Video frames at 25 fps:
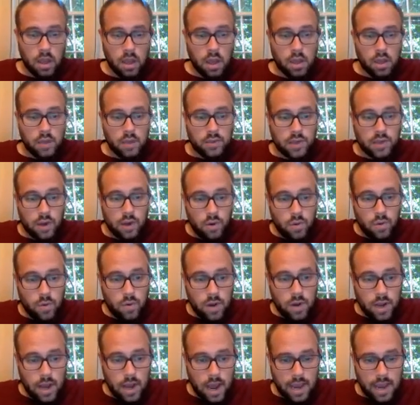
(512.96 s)

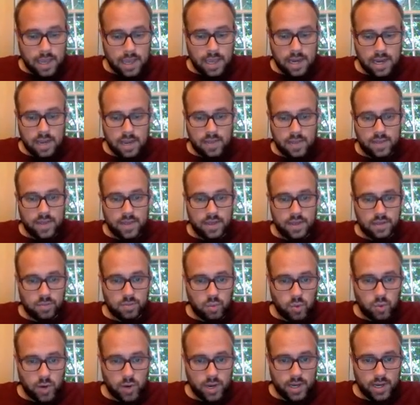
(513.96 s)
So I can at this
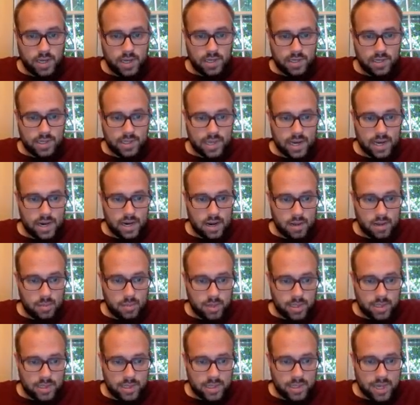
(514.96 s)
point set it up
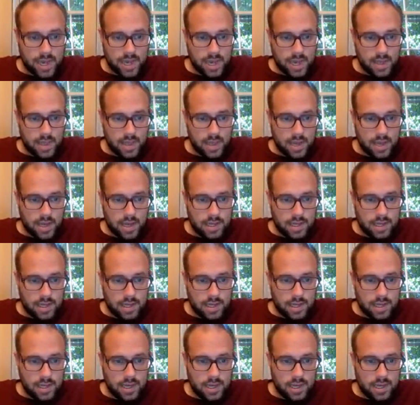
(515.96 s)
and say that
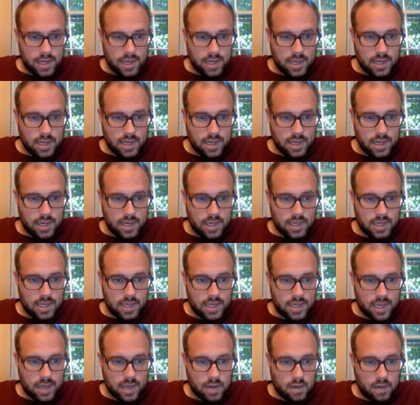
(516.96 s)

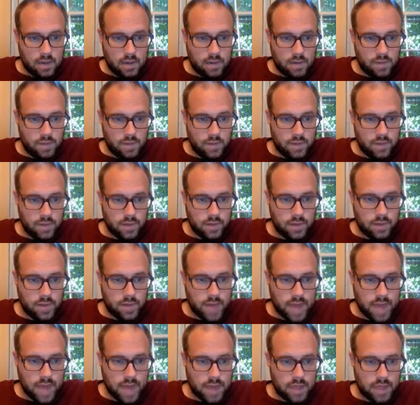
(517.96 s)
Ecell for this
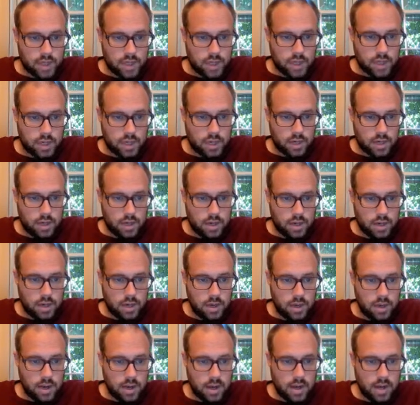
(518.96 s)
reaction,
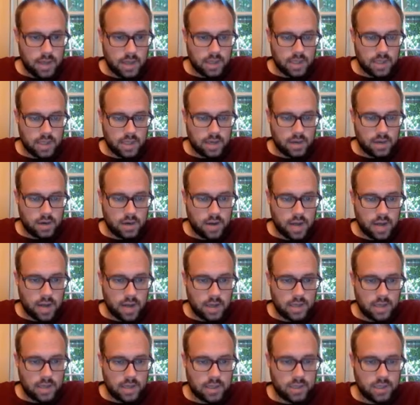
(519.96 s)

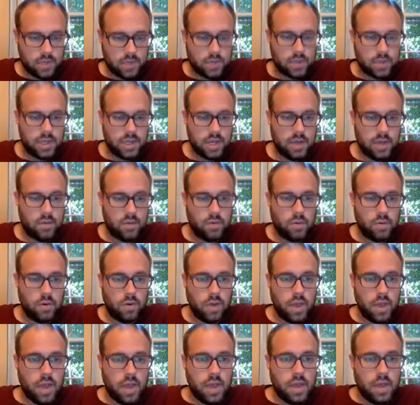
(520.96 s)
non-standardized, is going to
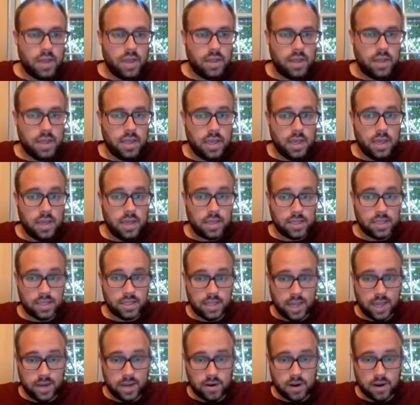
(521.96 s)
equal the
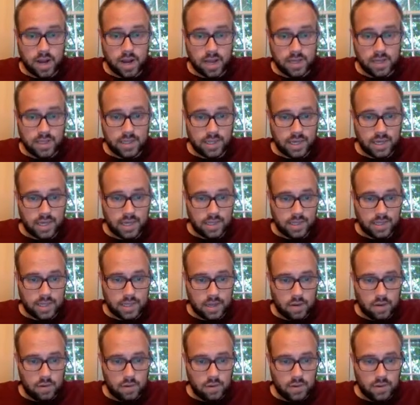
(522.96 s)
standardized
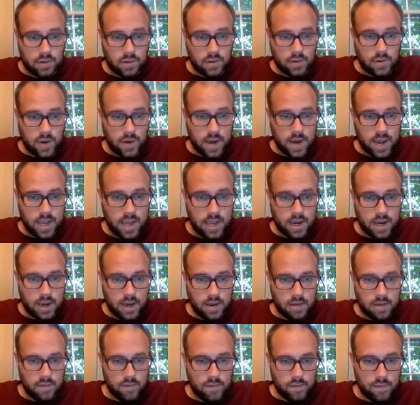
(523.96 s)
Ecell, so
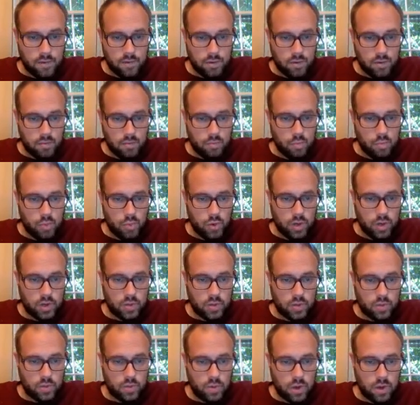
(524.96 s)
negative
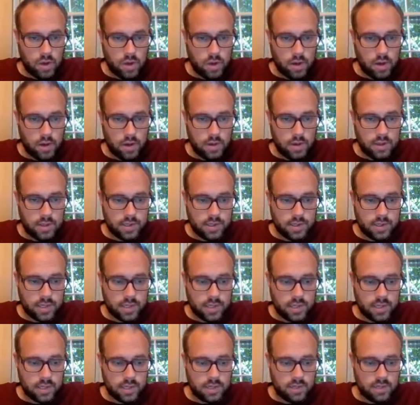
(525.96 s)

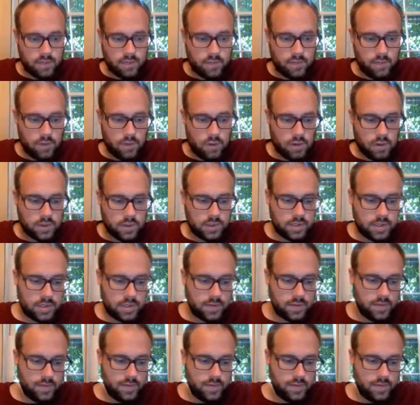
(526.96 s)
0.16 volts,